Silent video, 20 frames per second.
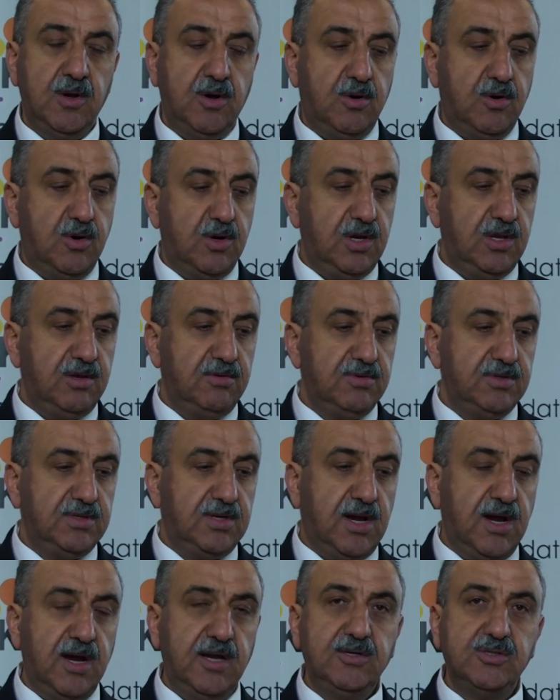or even
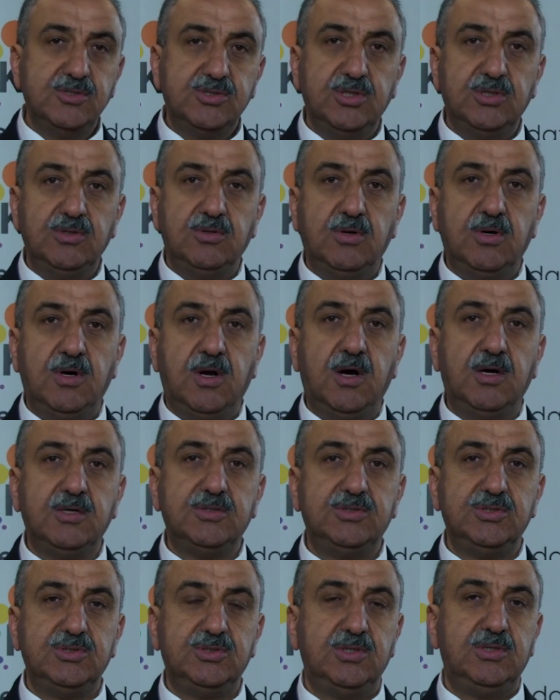hydrogen or
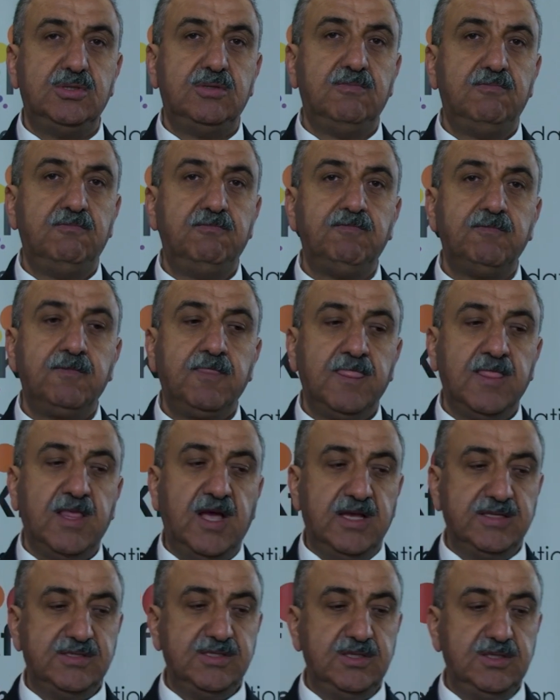oxygen.
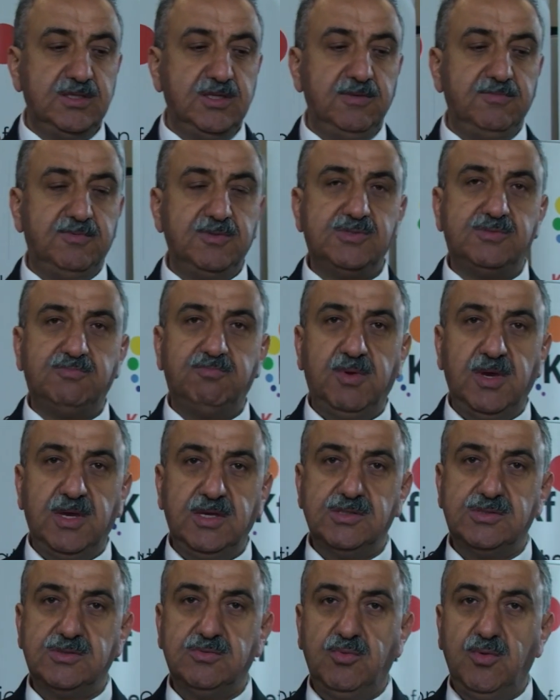As in deep
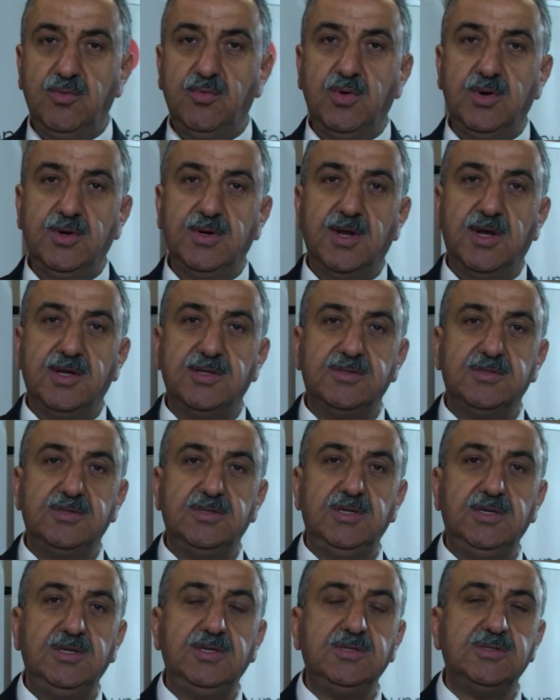space, we will not
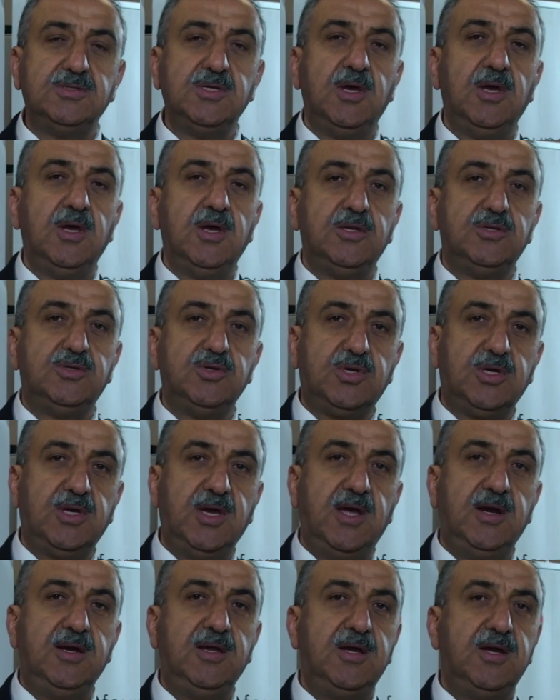need to
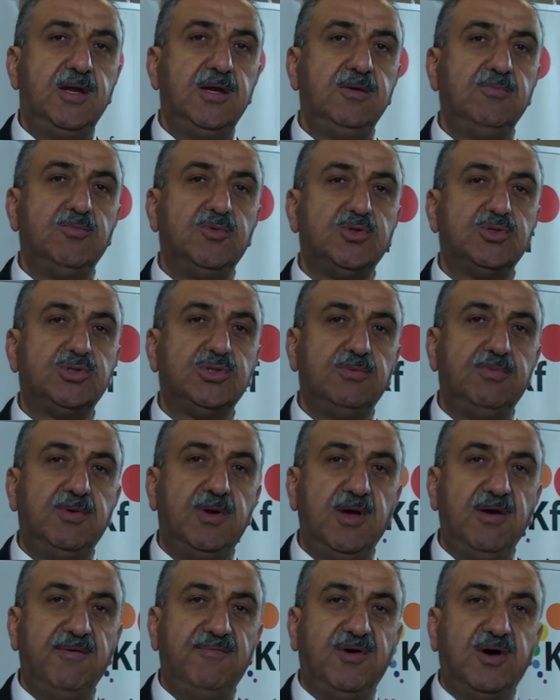carry any more
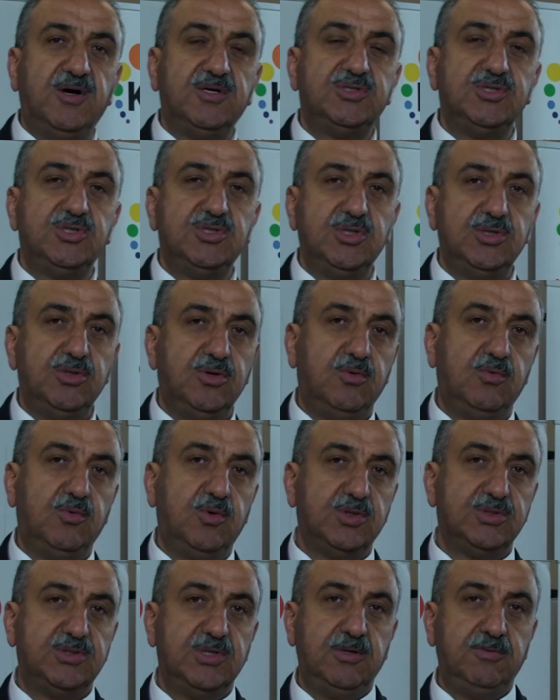supply of oxygen or
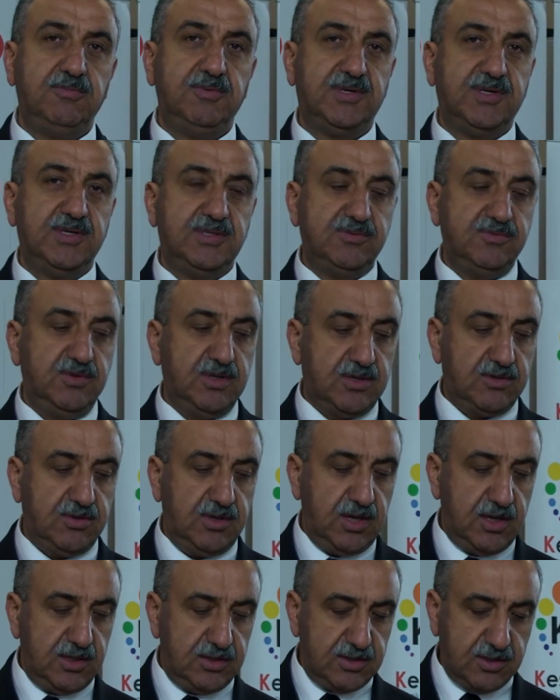water because we
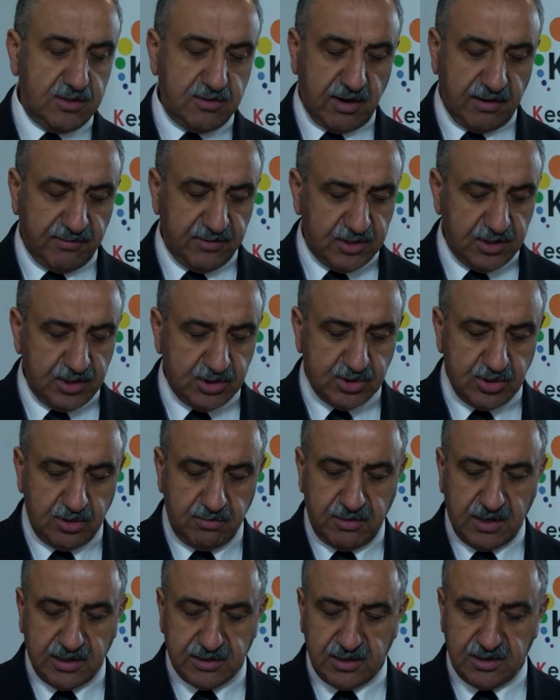create the gravitational
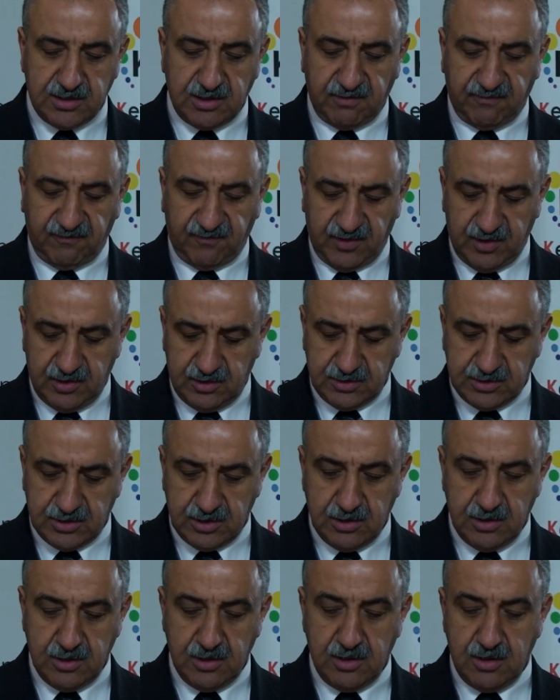magnetic field
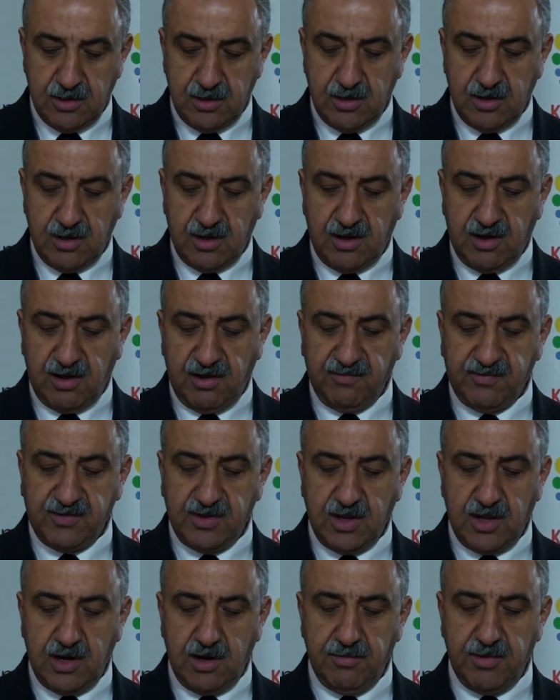of
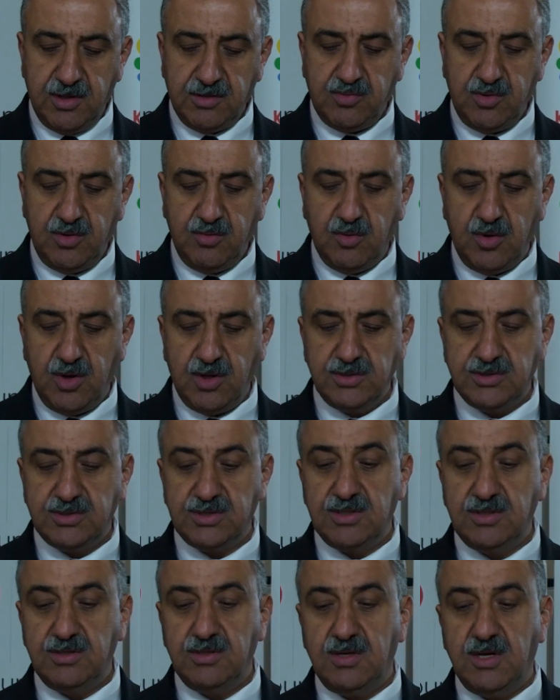the element we want,
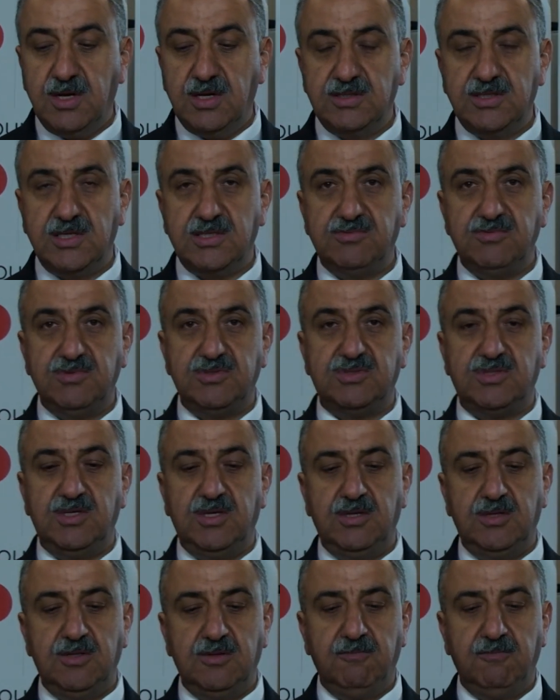and as we see,